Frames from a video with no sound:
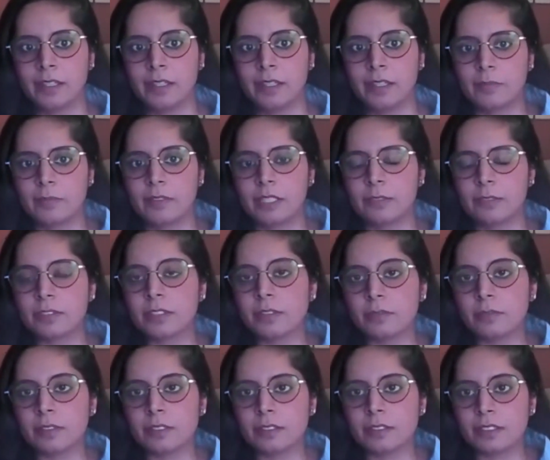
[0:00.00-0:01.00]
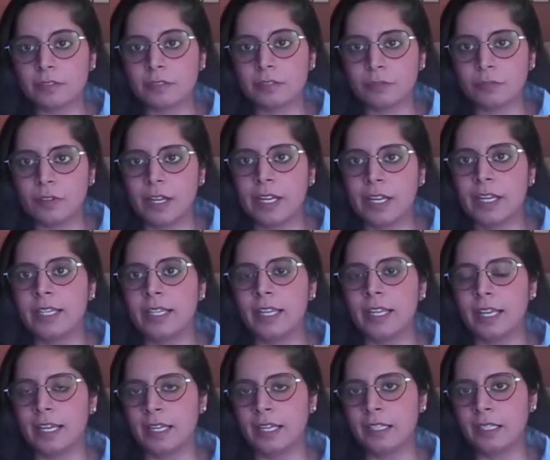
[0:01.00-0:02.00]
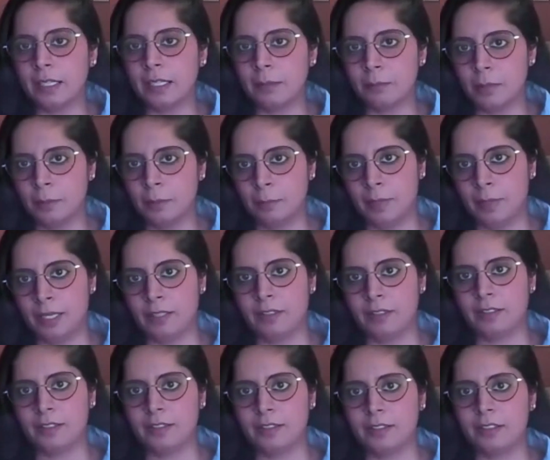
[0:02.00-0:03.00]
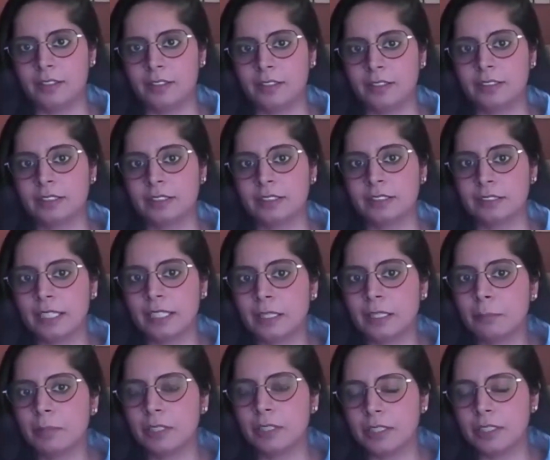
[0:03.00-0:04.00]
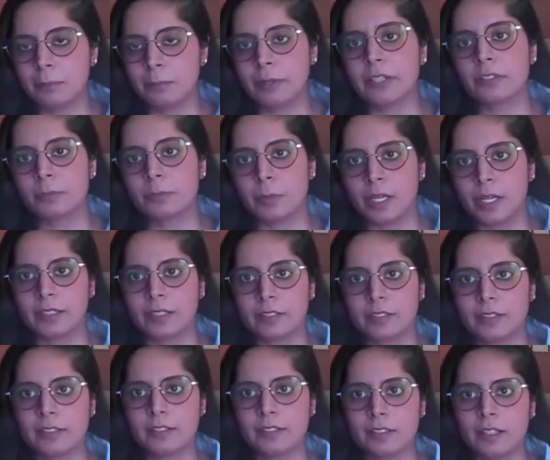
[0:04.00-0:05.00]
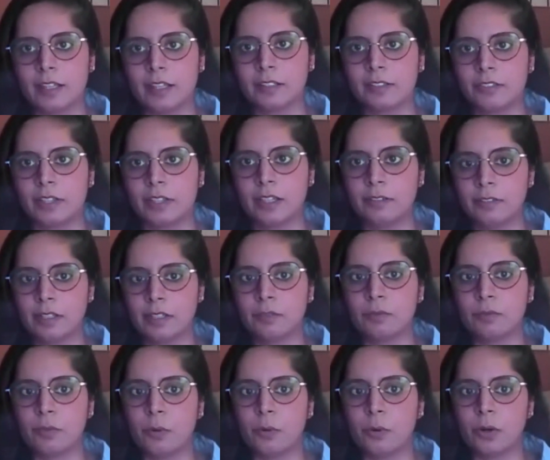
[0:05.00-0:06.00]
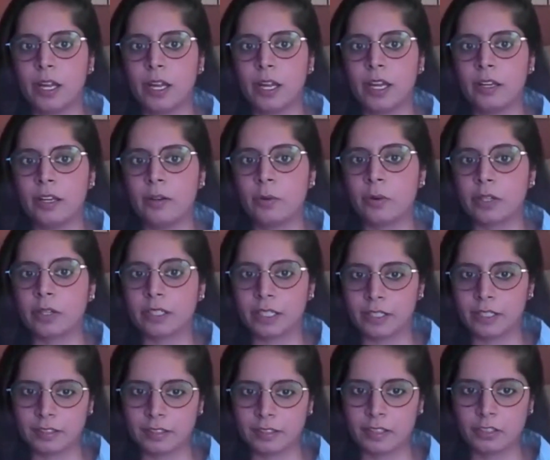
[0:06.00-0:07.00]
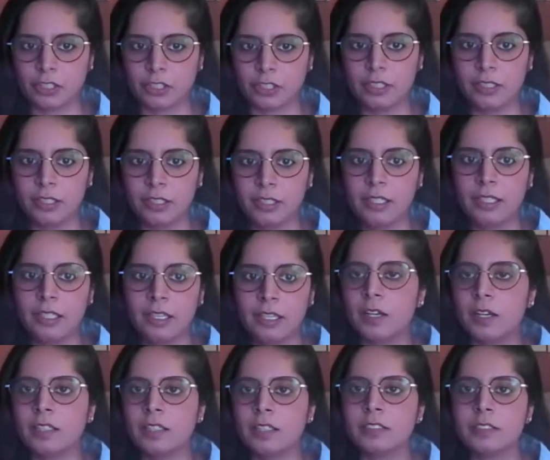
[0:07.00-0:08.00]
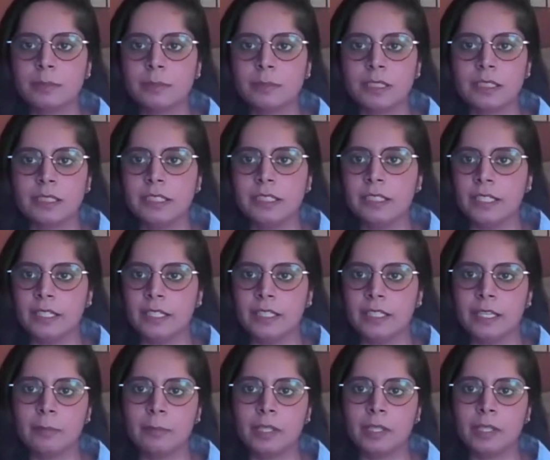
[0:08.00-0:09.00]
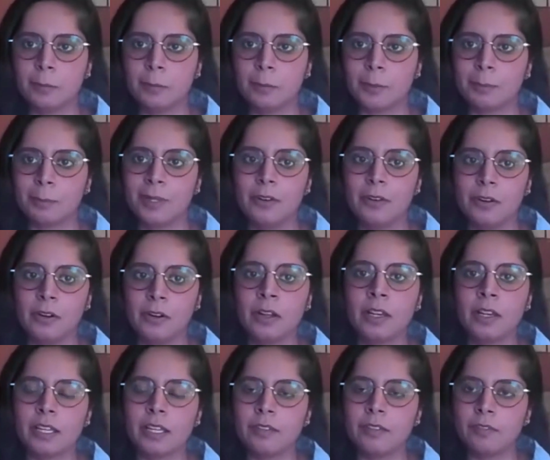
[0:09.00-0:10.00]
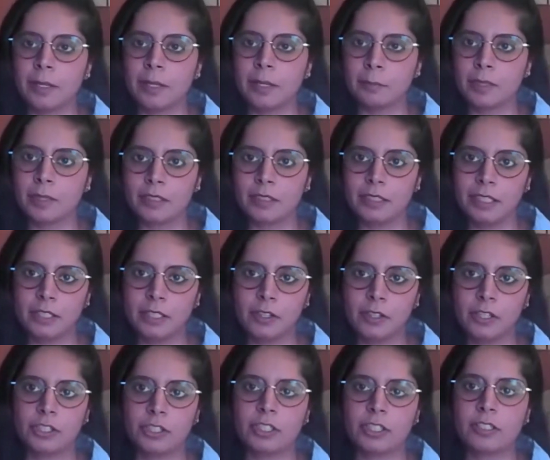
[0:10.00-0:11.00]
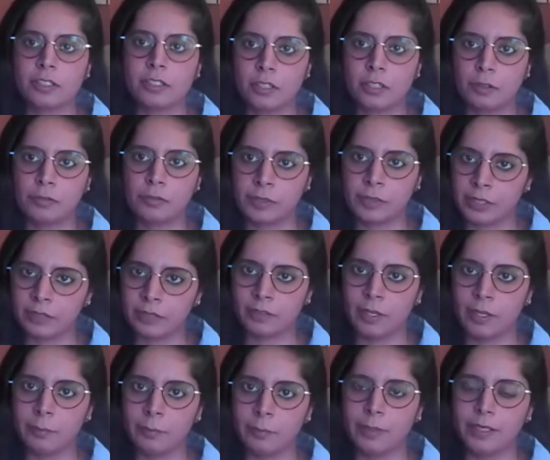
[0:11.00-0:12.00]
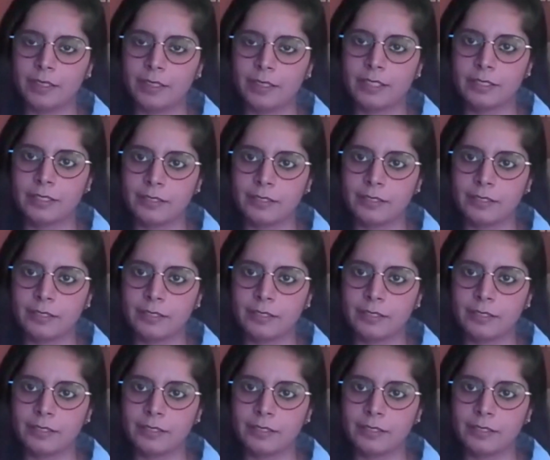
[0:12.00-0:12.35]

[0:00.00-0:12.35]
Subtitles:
They would define and implement the sustainability best practices that are relevant for an organization. ultimately enabling what we call environmentally conscious software development.